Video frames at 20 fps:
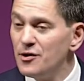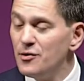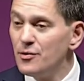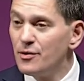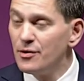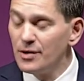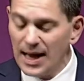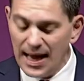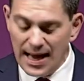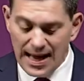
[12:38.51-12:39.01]
that
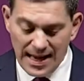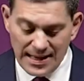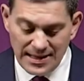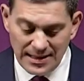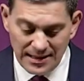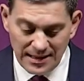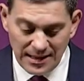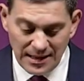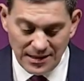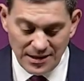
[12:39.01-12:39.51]
you could
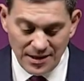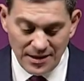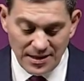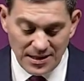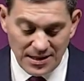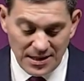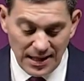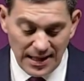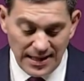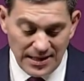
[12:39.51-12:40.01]
add to
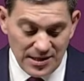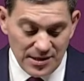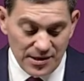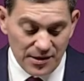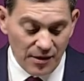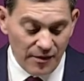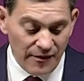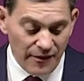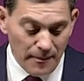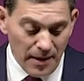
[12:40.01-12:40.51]
this
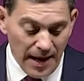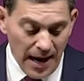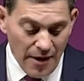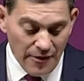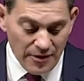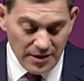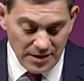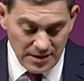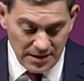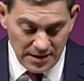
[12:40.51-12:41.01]
list of
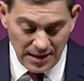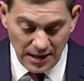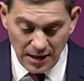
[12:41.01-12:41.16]
errors,